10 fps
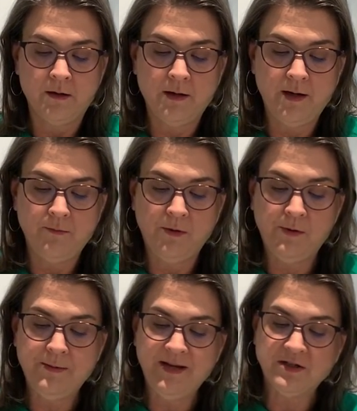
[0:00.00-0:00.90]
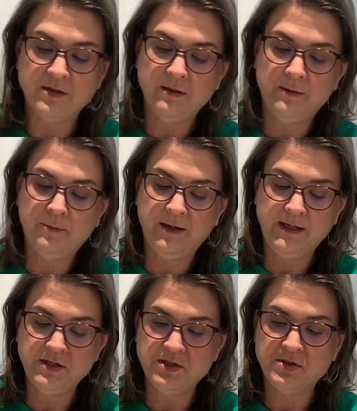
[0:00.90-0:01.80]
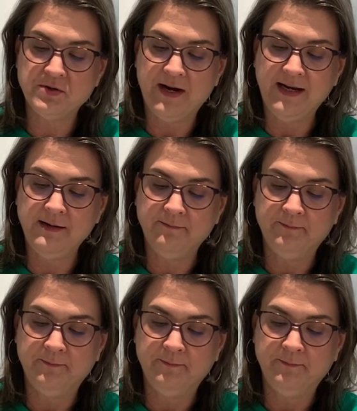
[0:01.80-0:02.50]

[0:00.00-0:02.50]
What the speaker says: right, we want to make sure they're pretty straight.